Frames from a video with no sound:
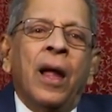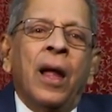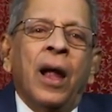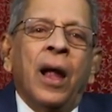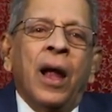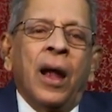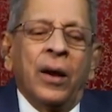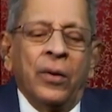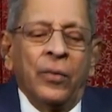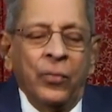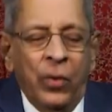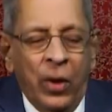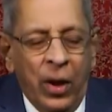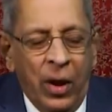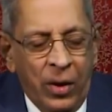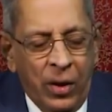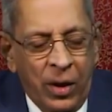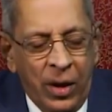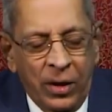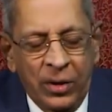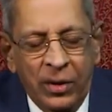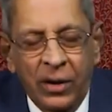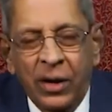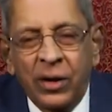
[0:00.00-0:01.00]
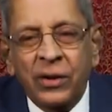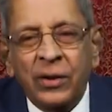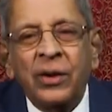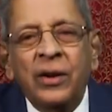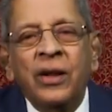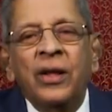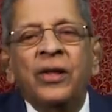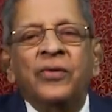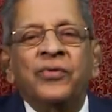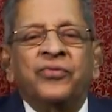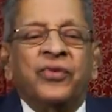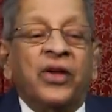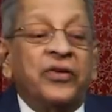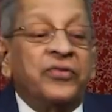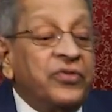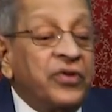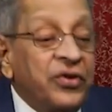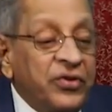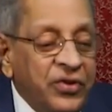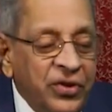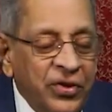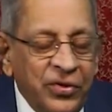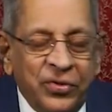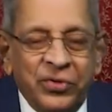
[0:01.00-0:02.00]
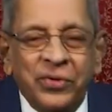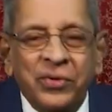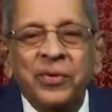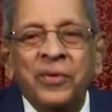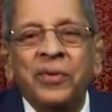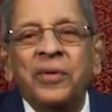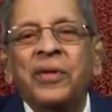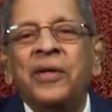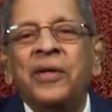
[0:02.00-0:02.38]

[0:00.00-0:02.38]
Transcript: and we have got that Satyajit